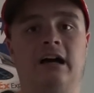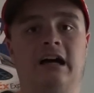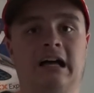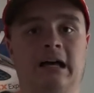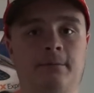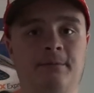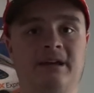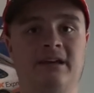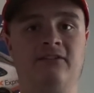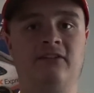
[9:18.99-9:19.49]

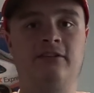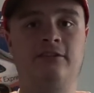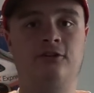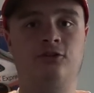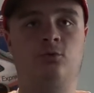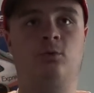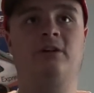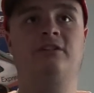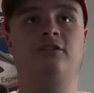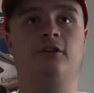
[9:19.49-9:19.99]
I'm giving
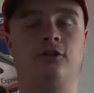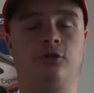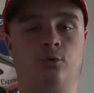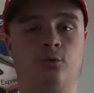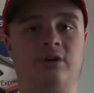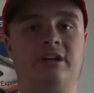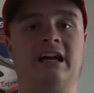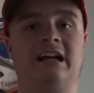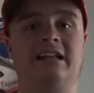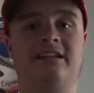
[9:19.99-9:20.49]
this race a
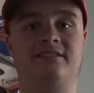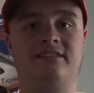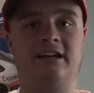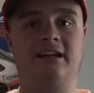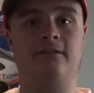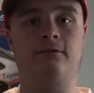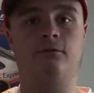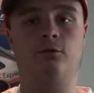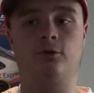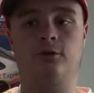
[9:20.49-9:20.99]
3 out of
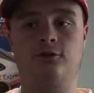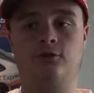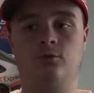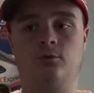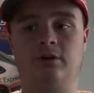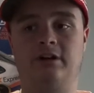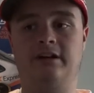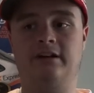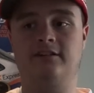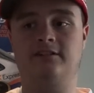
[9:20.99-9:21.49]
10 for this
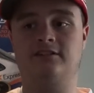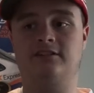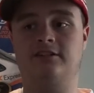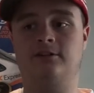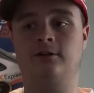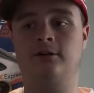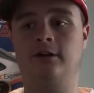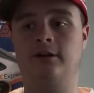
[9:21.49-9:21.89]
race.